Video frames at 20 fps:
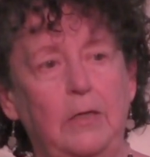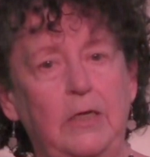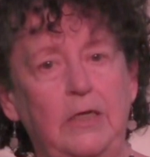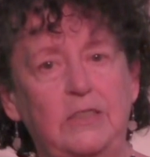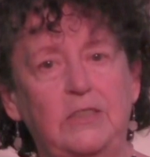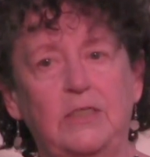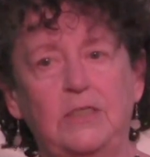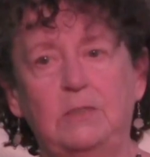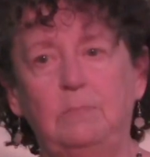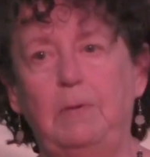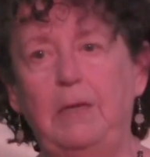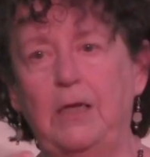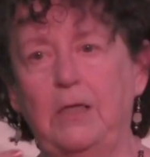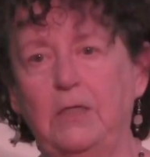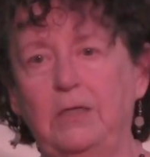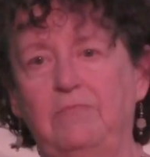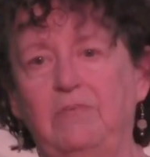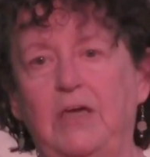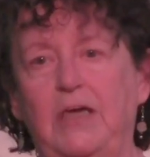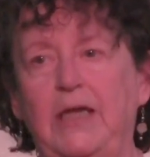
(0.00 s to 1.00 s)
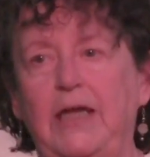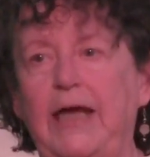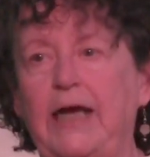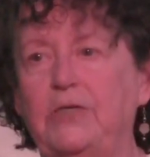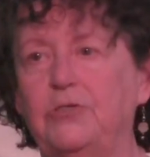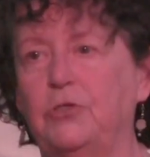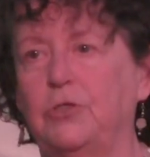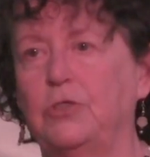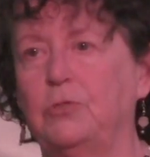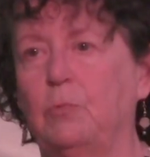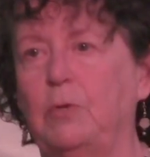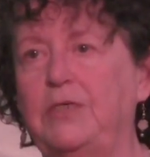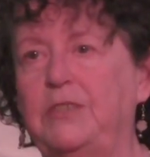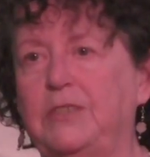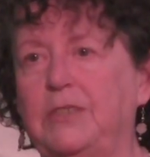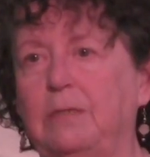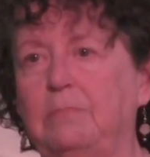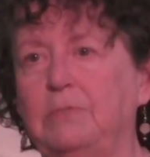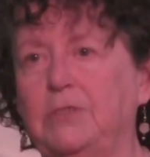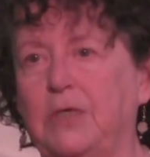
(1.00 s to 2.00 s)
Is this being living in a hazardous
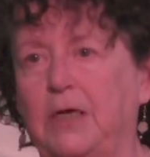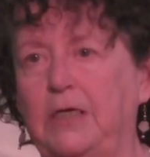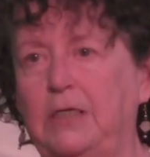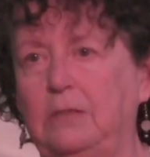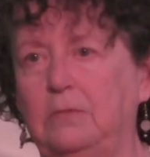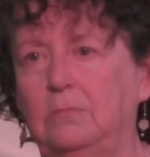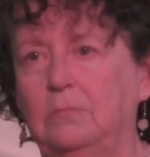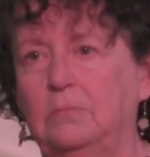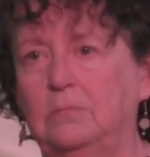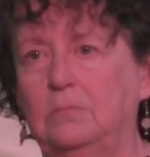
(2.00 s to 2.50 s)
waste dump site?